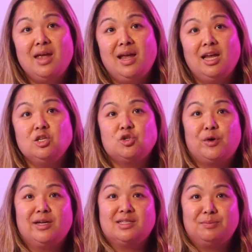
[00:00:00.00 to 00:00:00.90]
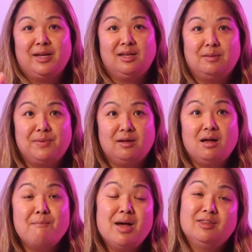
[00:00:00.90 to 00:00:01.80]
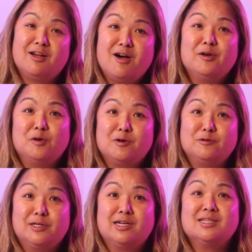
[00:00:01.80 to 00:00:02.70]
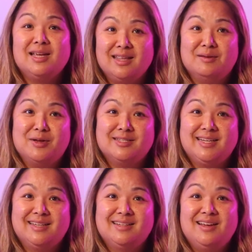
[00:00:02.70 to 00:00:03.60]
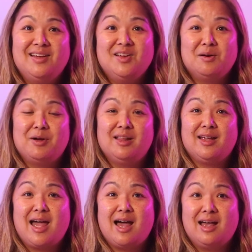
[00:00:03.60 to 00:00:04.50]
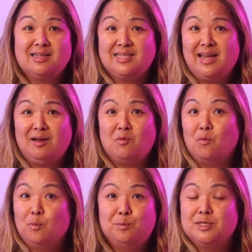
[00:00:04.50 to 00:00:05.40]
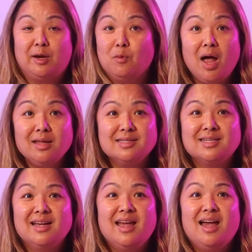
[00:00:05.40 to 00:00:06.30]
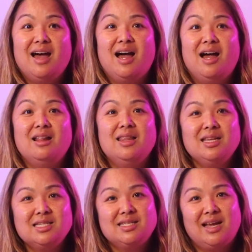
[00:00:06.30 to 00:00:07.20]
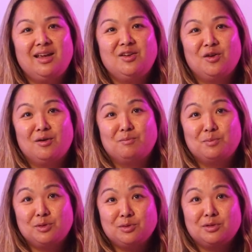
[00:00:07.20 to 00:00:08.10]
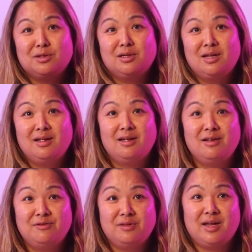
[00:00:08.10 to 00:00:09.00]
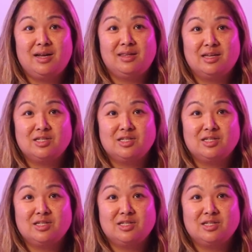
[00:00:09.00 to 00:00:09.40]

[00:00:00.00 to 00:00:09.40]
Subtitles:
In short, splitting the bill among the condo owners in the building. You're probably saying, say what? Let's say your pool flooded the